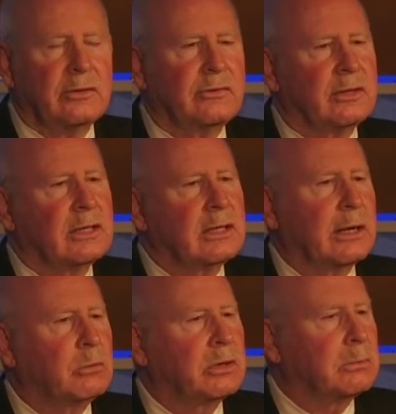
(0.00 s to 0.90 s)
DC.
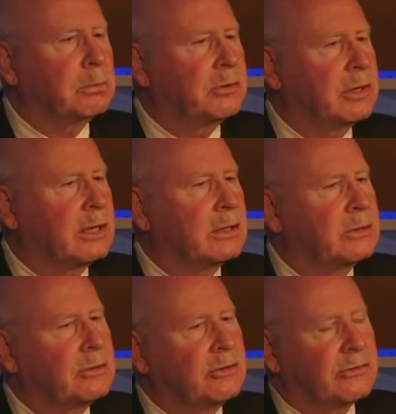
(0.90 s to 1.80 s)
I wouldn't pretend
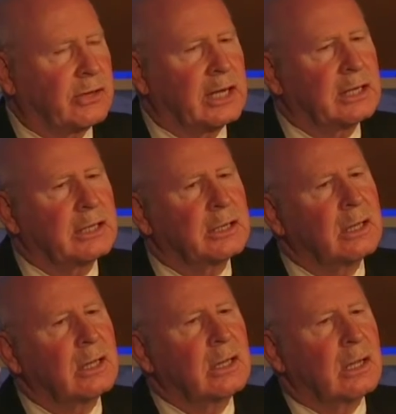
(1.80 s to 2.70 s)
to design it
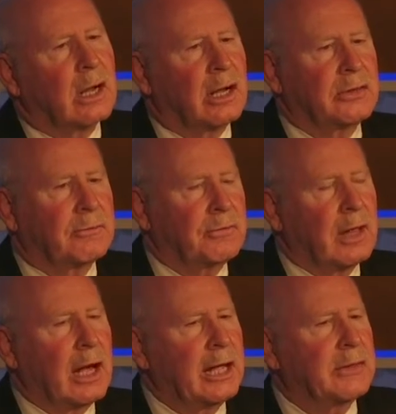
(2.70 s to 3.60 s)
on the
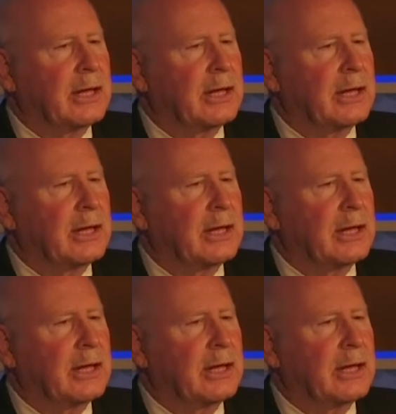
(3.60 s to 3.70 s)
fly.